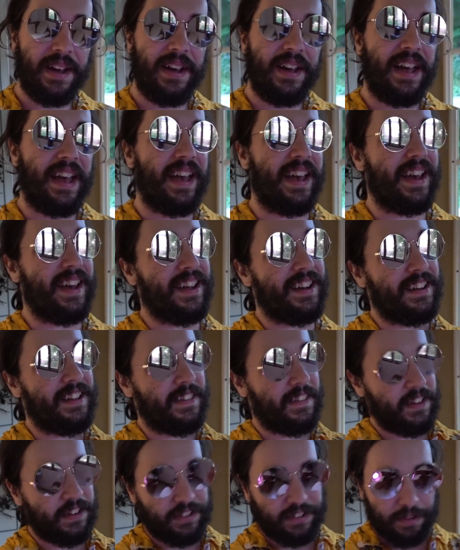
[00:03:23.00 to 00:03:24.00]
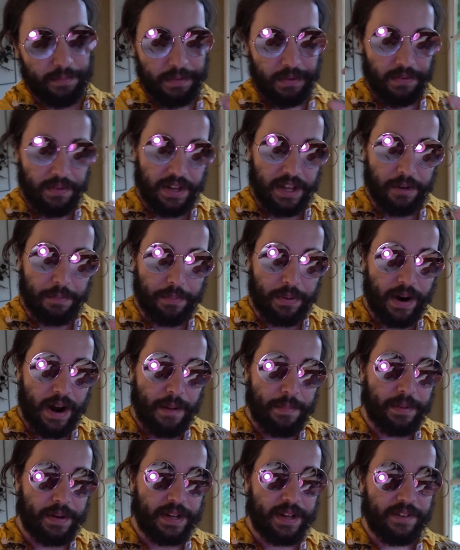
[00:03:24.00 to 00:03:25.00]
and there's some unique
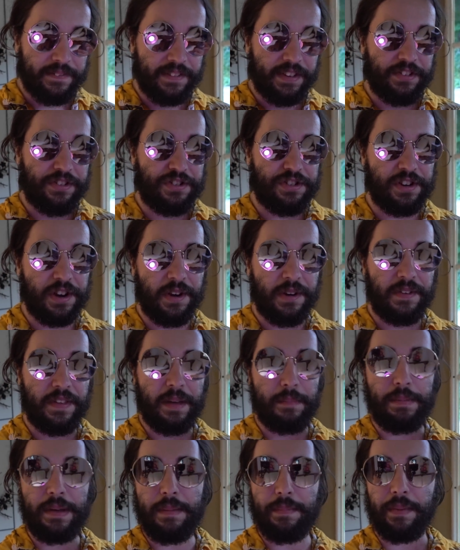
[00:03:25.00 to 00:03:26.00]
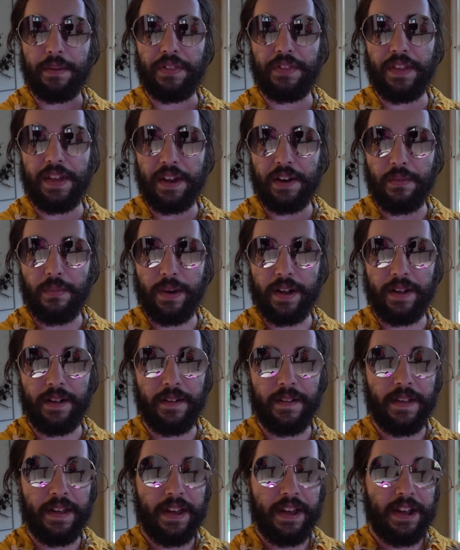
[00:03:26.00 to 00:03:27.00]
property of this show that people think
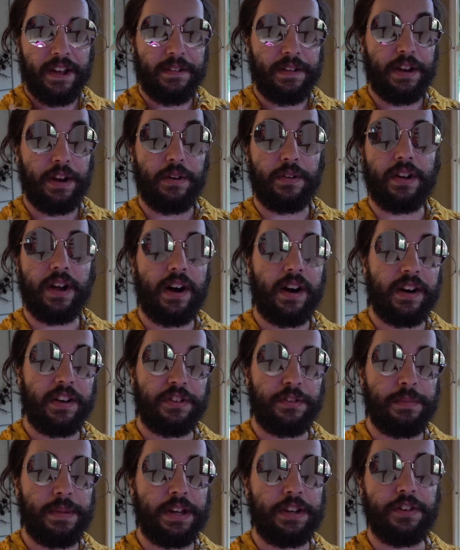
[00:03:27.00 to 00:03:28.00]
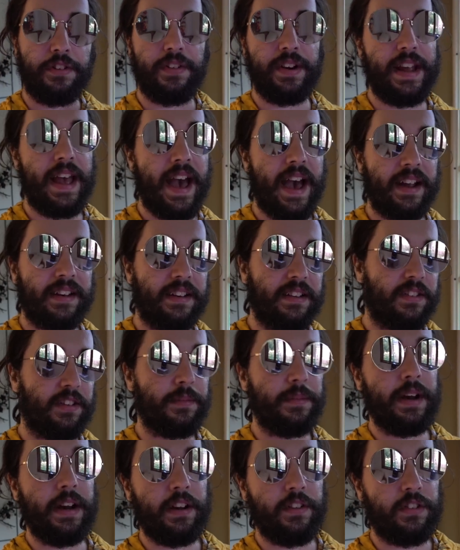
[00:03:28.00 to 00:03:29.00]
will, cause me to react in some
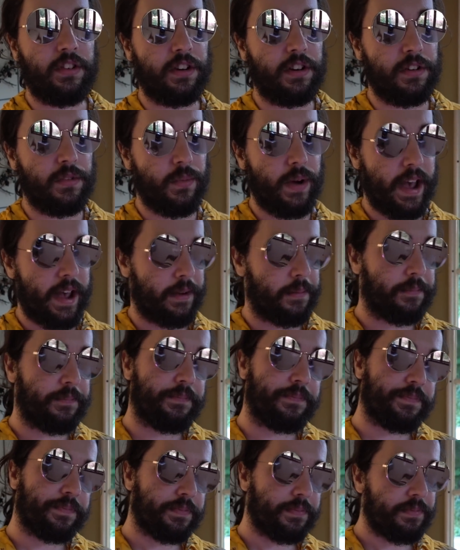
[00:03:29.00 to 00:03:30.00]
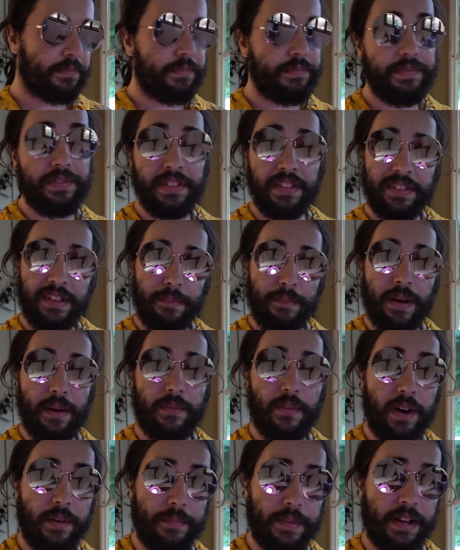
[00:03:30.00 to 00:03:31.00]
kind of certain way, they might
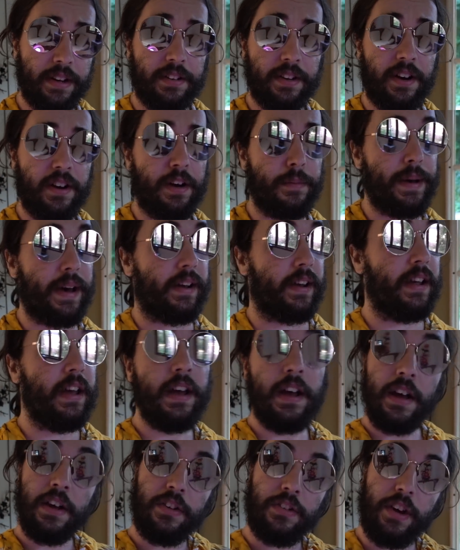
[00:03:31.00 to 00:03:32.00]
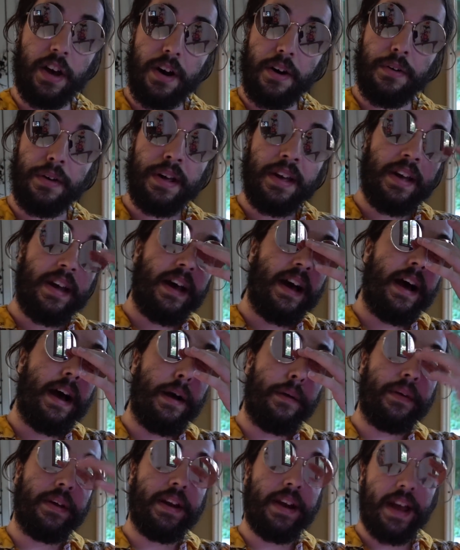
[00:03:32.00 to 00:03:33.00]
want me to talk about it. So,
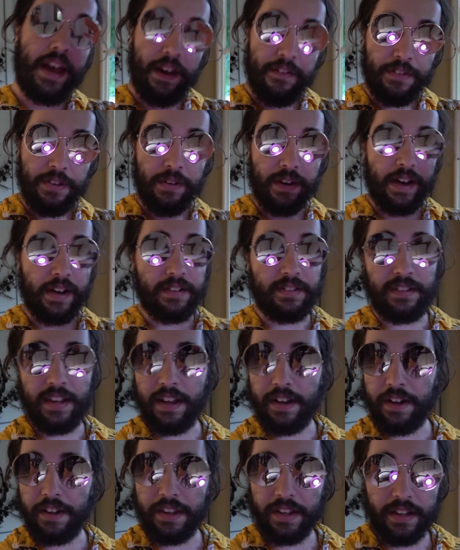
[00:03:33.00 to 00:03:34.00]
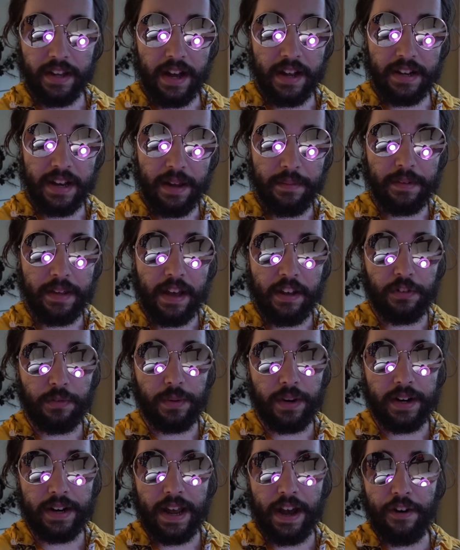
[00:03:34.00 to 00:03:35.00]
I'm gonna have you guys take all the goddamn
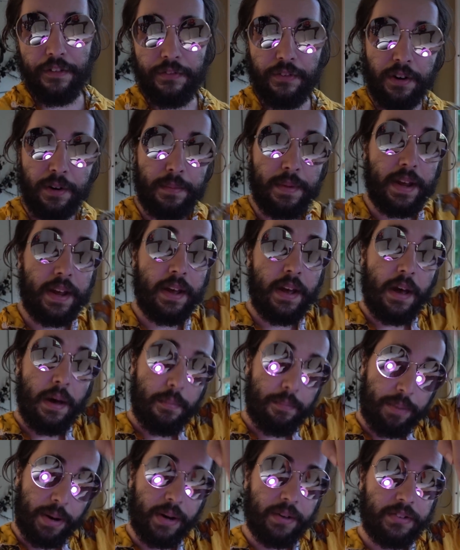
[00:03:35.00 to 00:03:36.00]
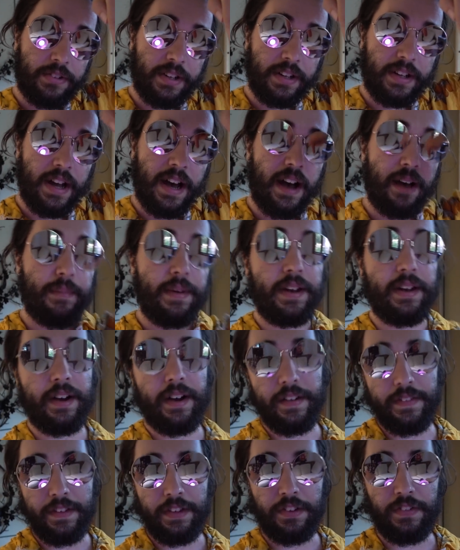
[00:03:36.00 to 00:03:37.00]
guesswork out for me. Post a comment
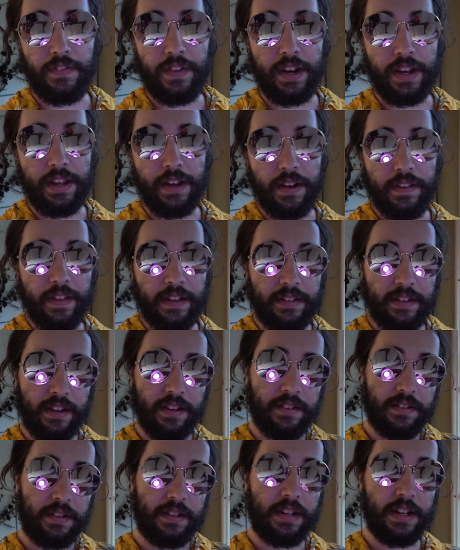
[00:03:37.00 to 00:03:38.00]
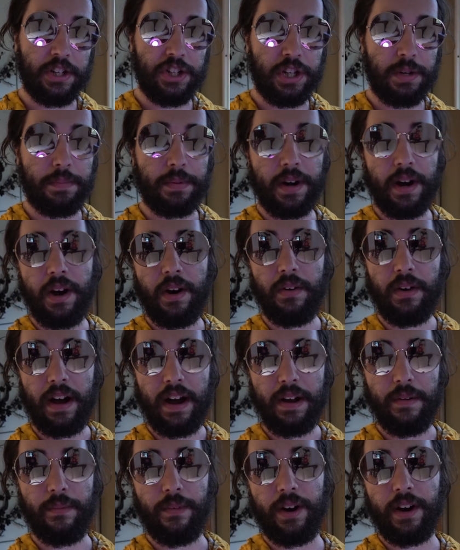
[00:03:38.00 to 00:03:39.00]
on this video that says, "Digibro,
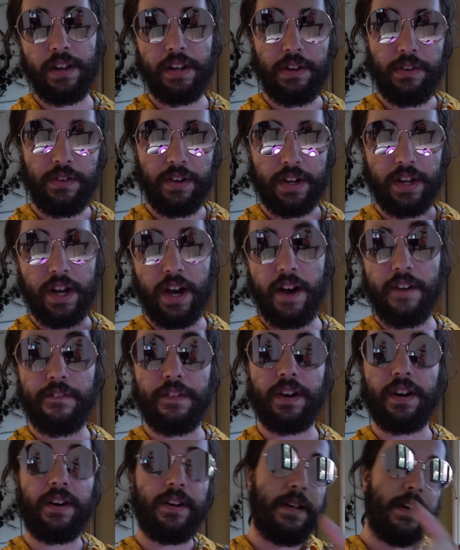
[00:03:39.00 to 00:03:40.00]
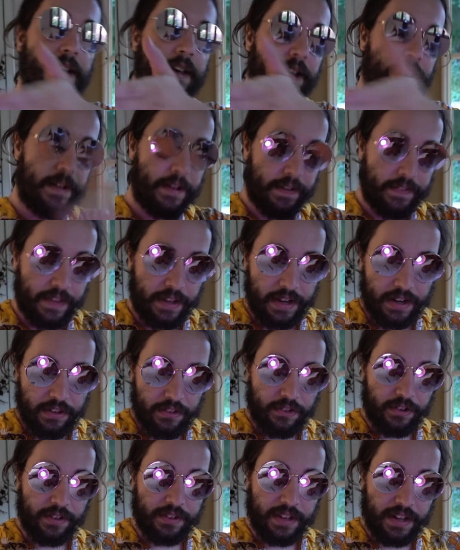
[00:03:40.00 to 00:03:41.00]
I want you to cover," and then
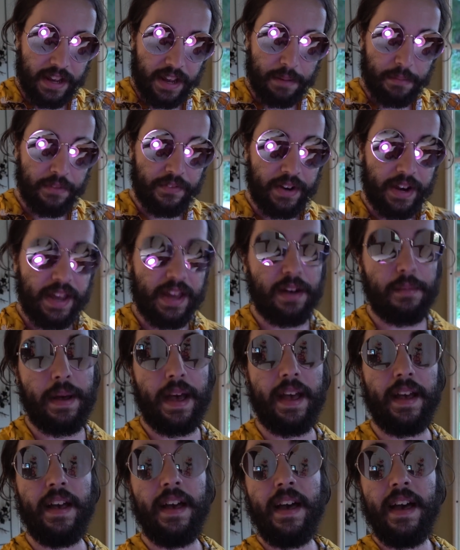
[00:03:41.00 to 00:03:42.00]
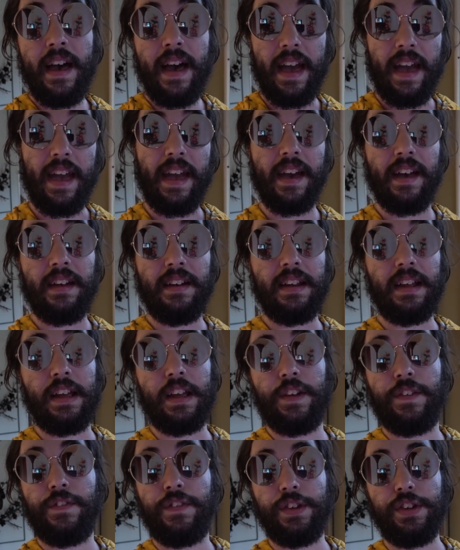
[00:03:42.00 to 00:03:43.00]
insert the name of an anime. And
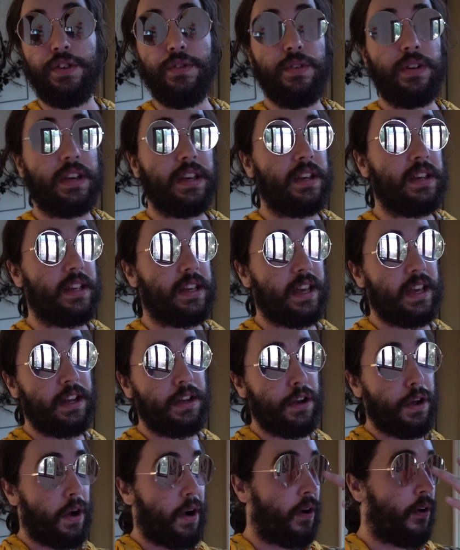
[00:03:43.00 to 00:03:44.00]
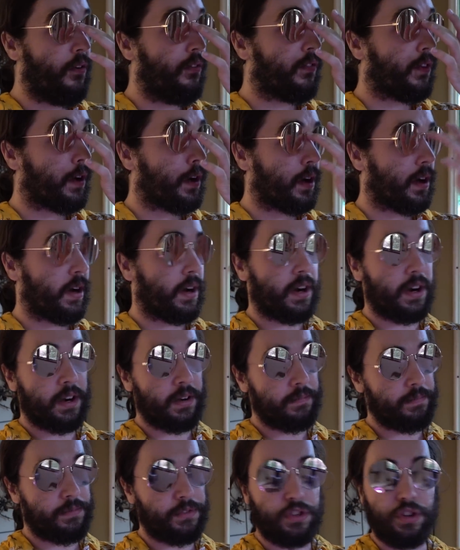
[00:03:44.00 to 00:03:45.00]
if you can get over
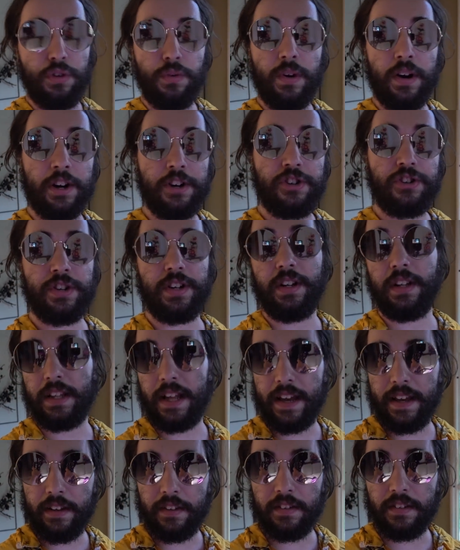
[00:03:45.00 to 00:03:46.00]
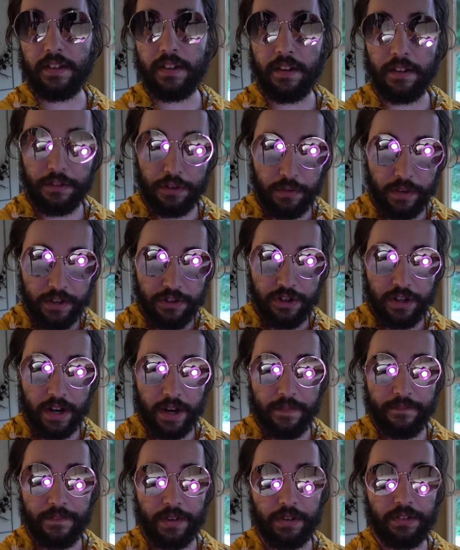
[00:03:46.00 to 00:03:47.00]
200 likes, 200
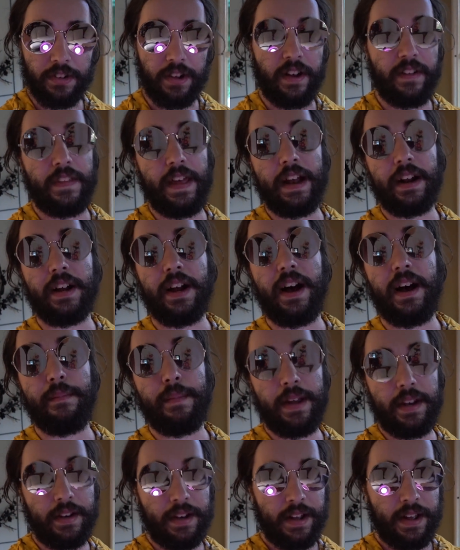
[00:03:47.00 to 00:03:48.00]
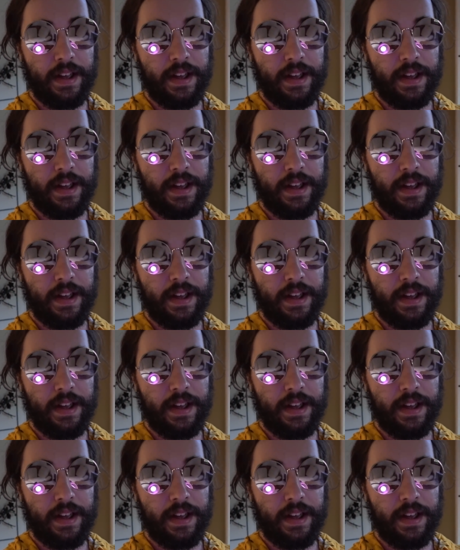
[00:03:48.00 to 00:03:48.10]
upvotes on that comment,